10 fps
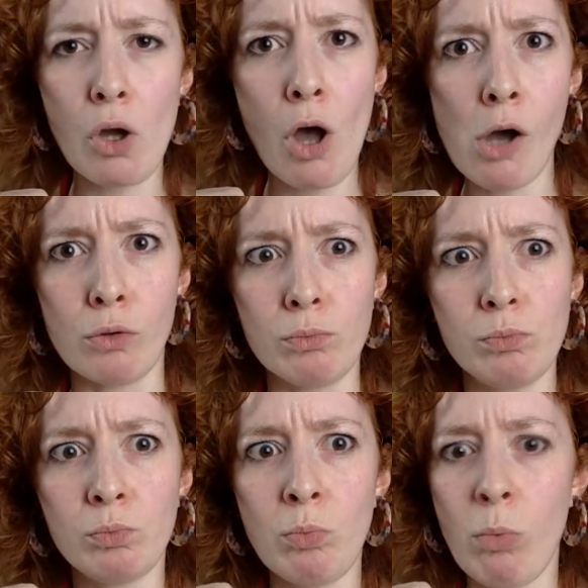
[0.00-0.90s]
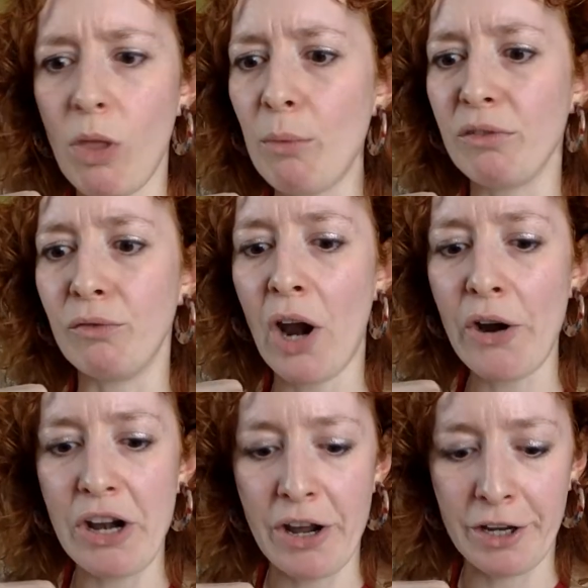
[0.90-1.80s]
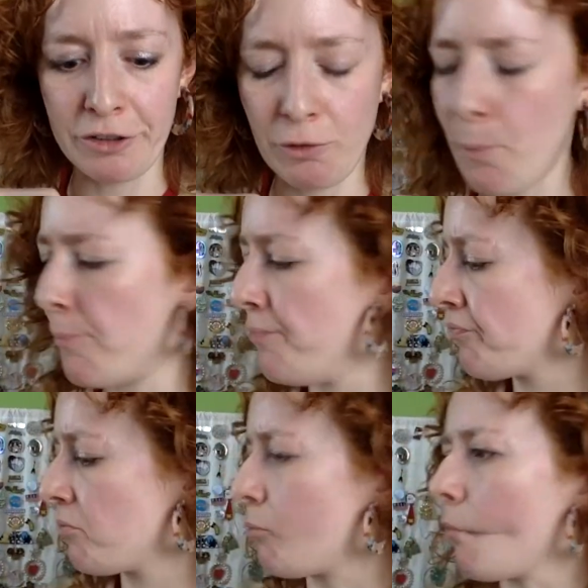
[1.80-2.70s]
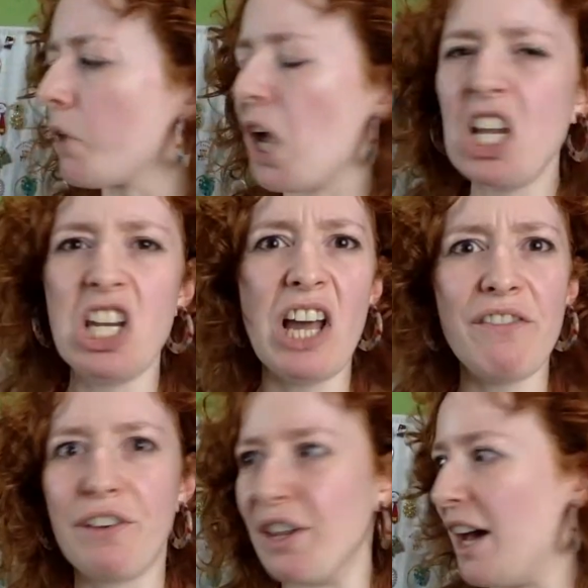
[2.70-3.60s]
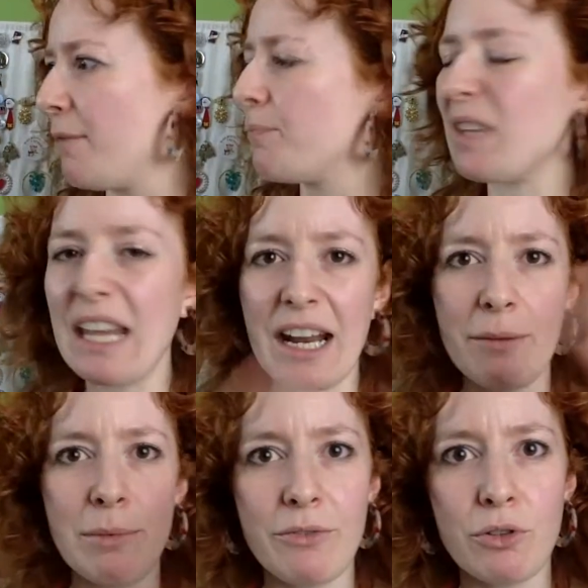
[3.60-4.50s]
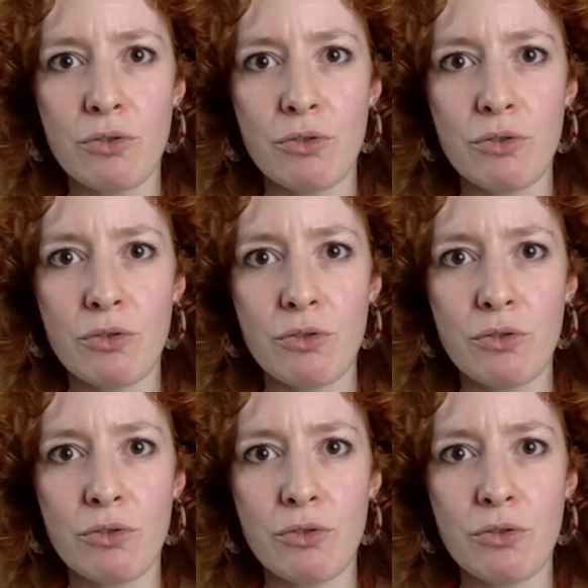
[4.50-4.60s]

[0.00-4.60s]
Oh, that was very nice. I loved that. It had a bit of